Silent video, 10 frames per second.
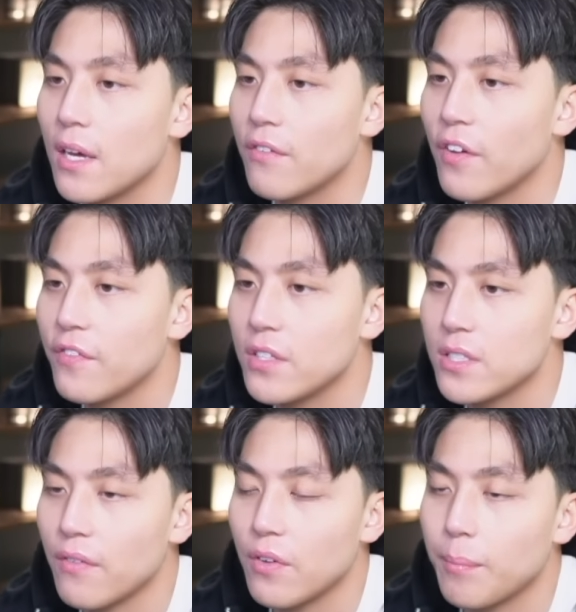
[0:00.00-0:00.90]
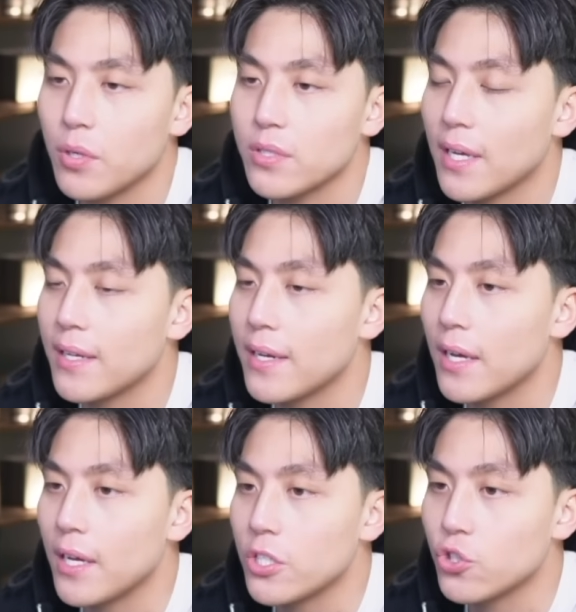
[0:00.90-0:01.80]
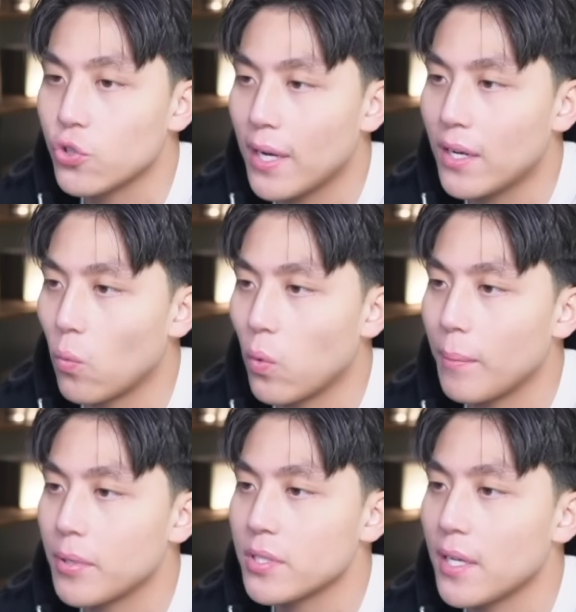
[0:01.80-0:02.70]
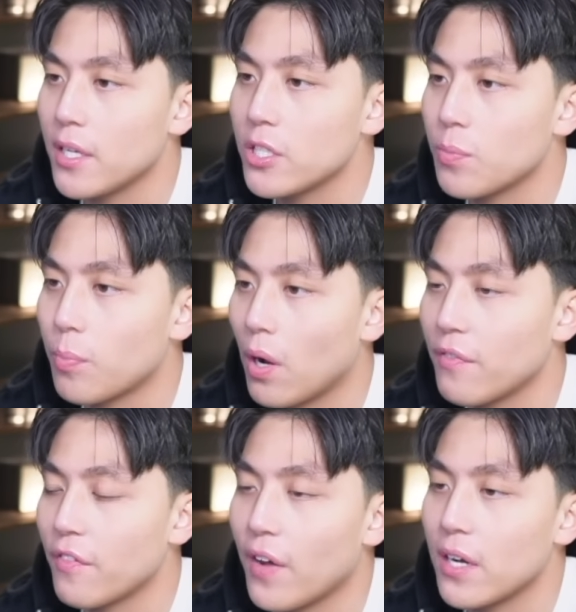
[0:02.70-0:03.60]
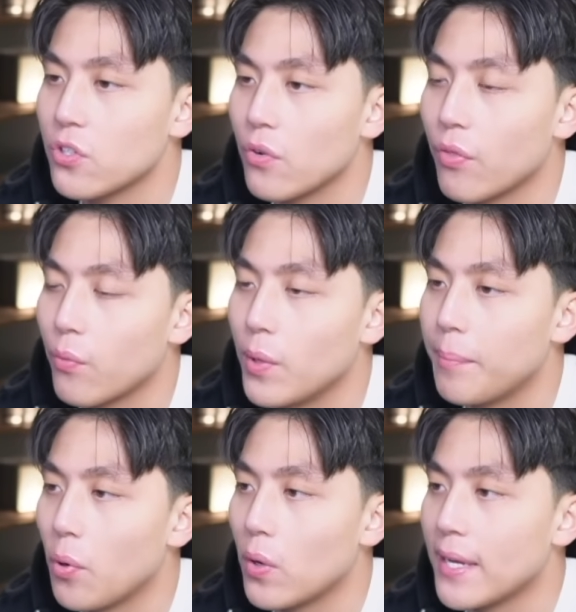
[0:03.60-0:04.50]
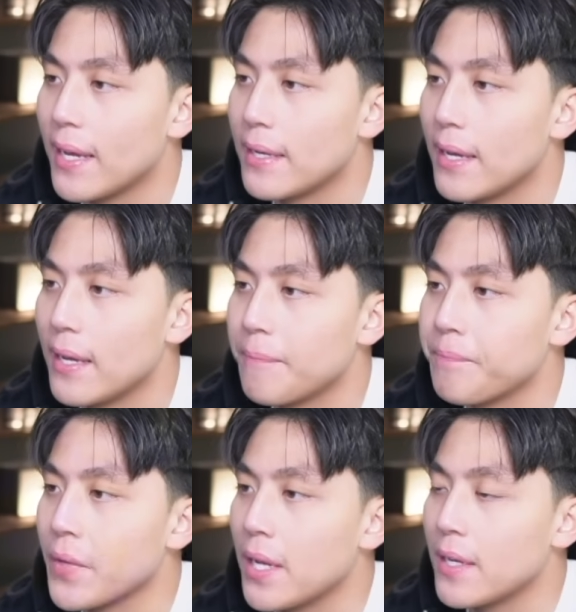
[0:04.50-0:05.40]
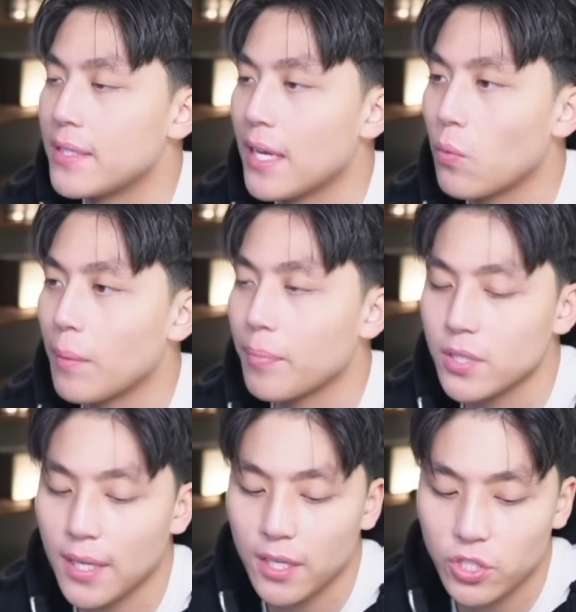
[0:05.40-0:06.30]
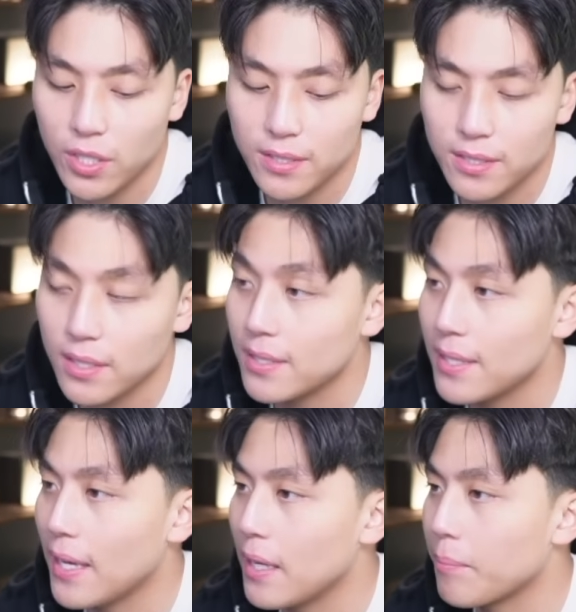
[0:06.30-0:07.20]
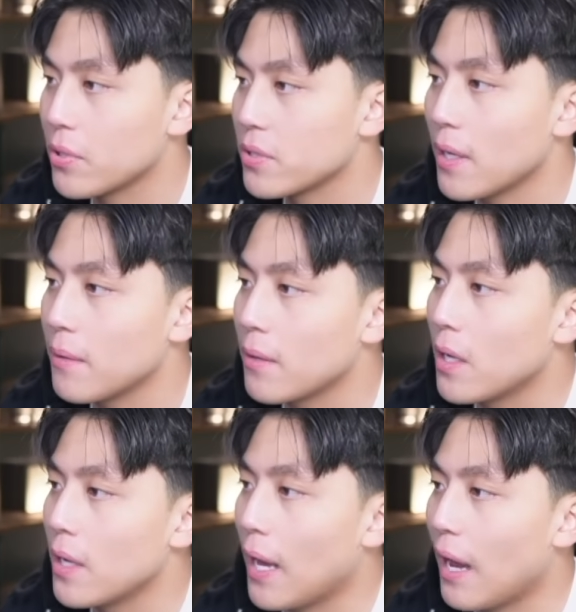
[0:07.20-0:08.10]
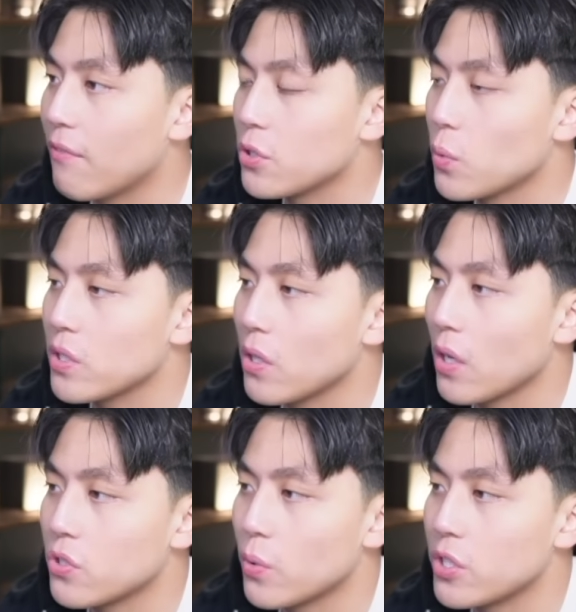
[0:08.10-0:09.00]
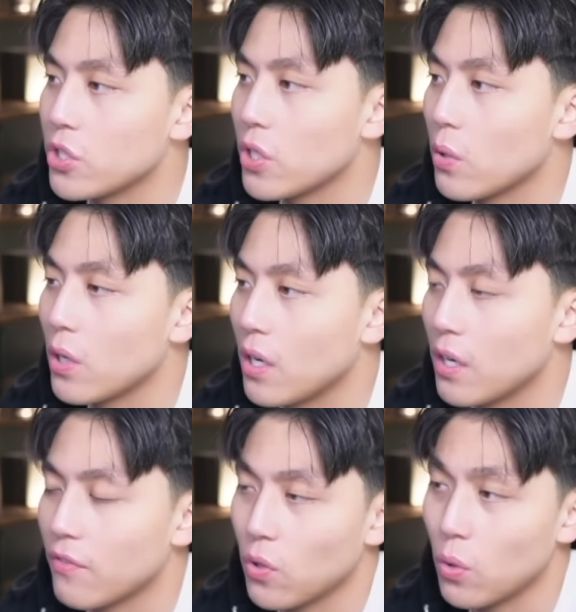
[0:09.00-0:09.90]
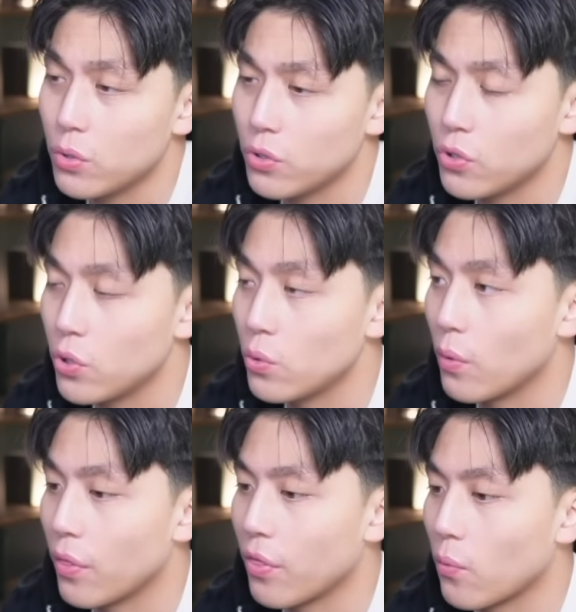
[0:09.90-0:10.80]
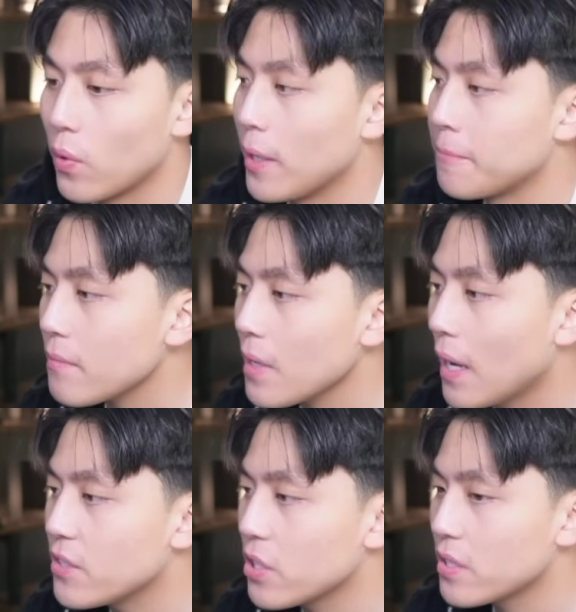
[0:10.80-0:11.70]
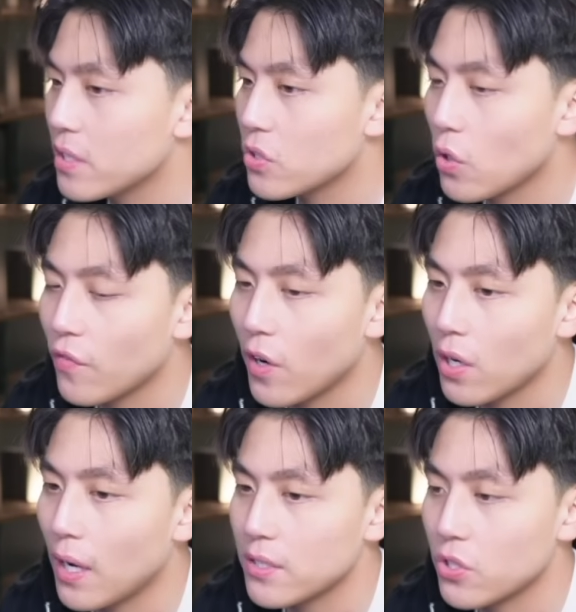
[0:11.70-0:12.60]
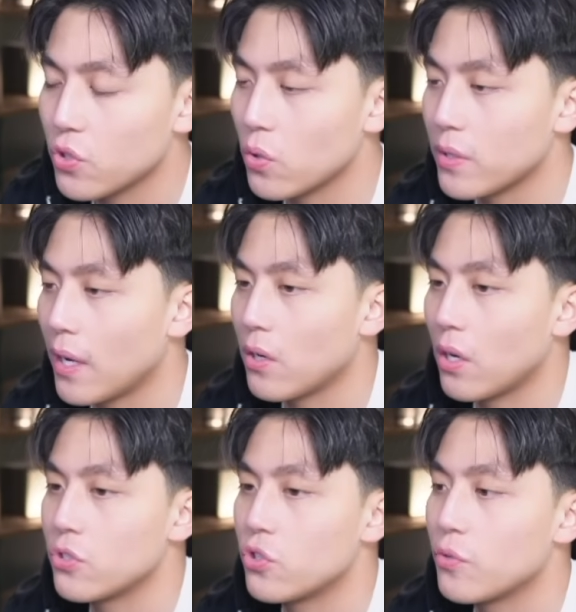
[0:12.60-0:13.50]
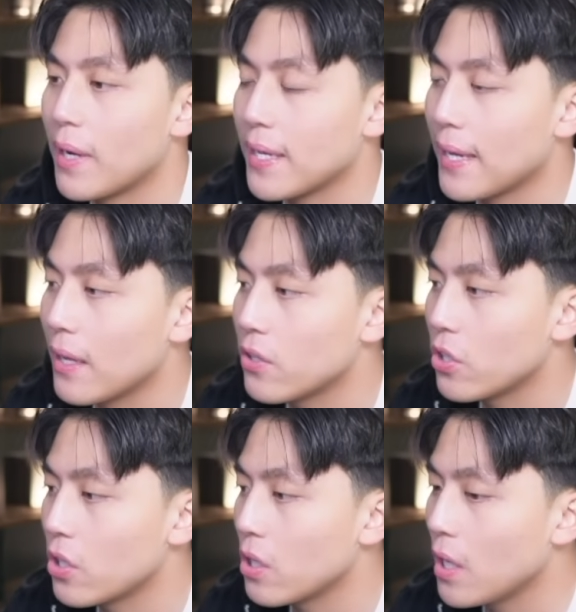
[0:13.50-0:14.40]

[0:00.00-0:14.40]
57% trade win percentage, profit factor 3.88, day win percentage 68%, average win to loss ratio of close to 3. As you can see so far, as I scroll down onto my calendar,